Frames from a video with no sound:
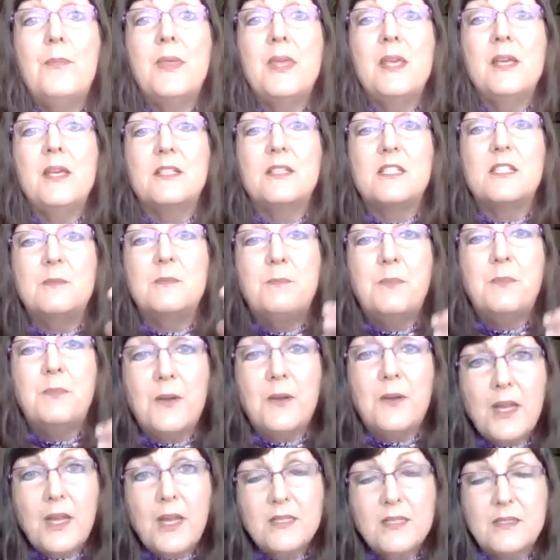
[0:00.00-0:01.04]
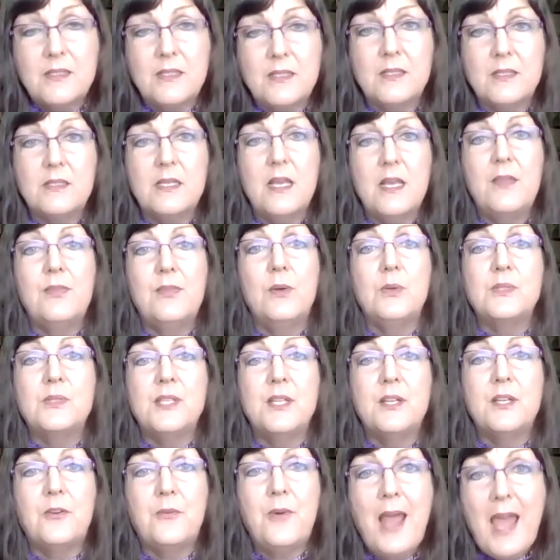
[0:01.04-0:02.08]
the experiences and those
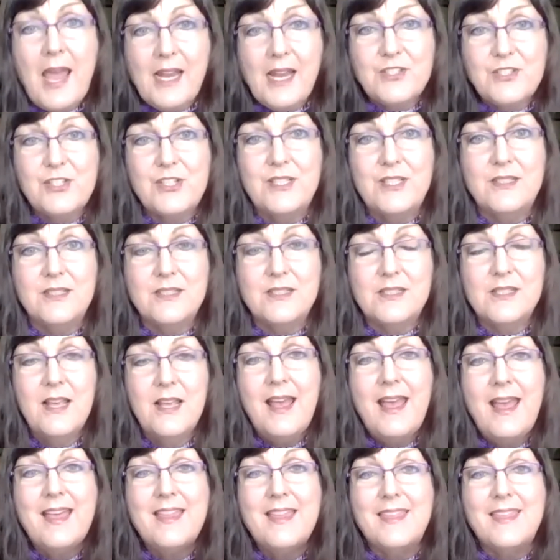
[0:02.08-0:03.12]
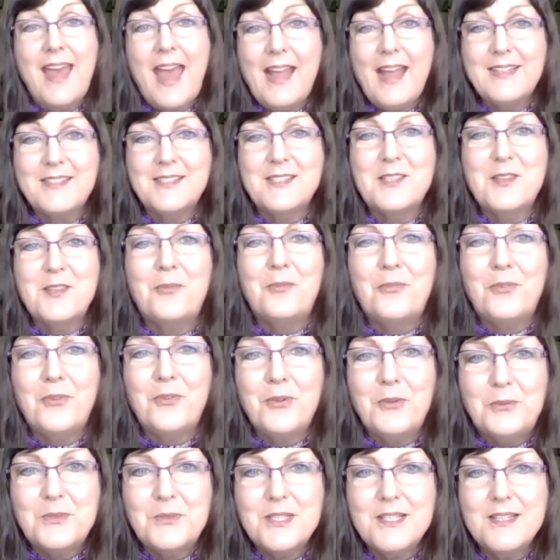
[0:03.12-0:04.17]
interactions, that's the
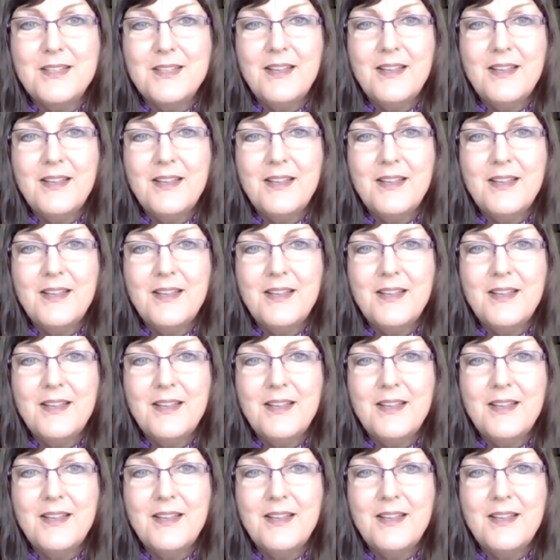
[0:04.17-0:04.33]
fruit.